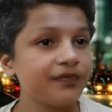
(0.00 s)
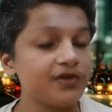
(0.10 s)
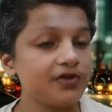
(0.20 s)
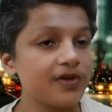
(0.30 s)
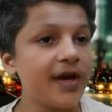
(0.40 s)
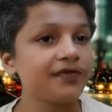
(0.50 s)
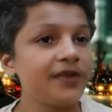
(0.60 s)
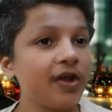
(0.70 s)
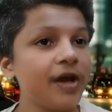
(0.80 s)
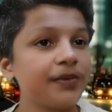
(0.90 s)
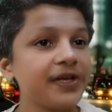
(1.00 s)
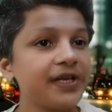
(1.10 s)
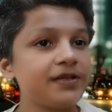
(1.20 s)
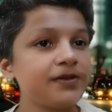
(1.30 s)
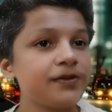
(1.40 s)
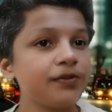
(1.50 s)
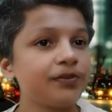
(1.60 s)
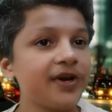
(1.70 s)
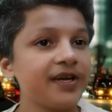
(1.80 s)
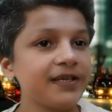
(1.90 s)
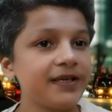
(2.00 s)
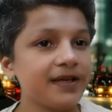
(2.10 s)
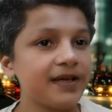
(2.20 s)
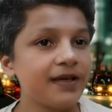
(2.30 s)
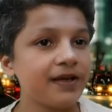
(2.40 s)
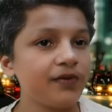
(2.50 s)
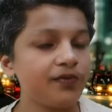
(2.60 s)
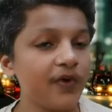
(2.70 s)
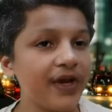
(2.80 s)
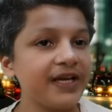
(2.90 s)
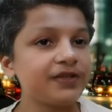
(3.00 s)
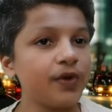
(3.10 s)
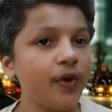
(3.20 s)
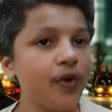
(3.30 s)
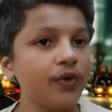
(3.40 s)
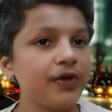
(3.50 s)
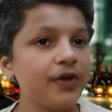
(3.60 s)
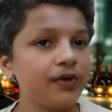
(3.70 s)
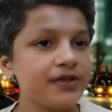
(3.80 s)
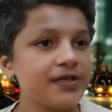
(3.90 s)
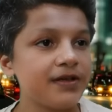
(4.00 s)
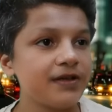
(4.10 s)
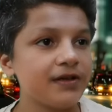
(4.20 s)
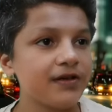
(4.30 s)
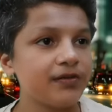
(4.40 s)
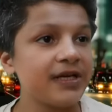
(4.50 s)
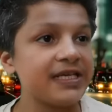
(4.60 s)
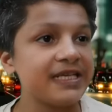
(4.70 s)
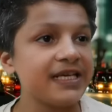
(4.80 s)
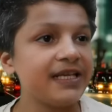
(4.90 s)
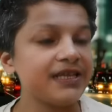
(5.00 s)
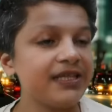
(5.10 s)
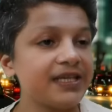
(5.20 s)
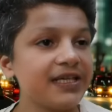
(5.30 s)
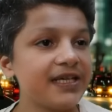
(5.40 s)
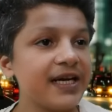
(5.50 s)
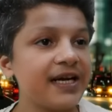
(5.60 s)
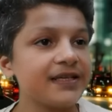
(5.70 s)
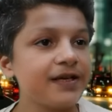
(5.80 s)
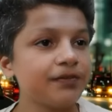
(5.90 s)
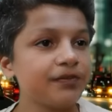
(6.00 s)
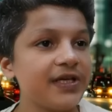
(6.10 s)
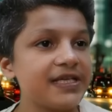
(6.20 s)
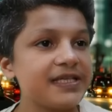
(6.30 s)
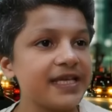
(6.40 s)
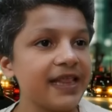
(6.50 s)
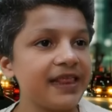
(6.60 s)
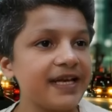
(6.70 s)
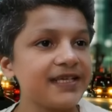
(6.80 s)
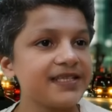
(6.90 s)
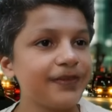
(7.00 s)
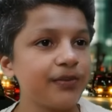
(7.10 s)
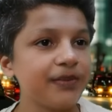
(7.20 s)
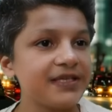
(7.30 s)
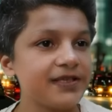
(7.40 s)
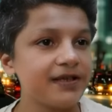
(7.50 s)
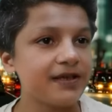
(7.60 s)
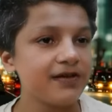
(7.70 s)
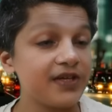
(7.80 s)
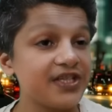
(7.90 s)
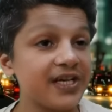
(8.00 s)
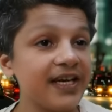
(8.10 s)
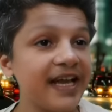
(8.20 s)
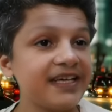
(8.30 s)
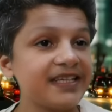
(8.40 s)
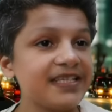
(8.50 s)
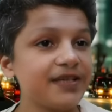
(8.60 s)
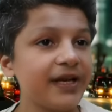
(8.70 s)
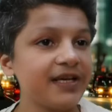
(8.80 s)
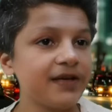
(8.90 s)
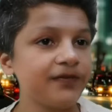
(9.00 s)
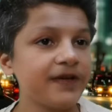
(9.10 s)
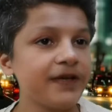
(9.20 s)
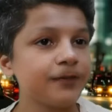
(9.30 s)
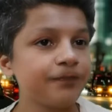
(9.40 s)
So some of the comedy is too modern for its own good, but there are some select moments which are legitimately funny.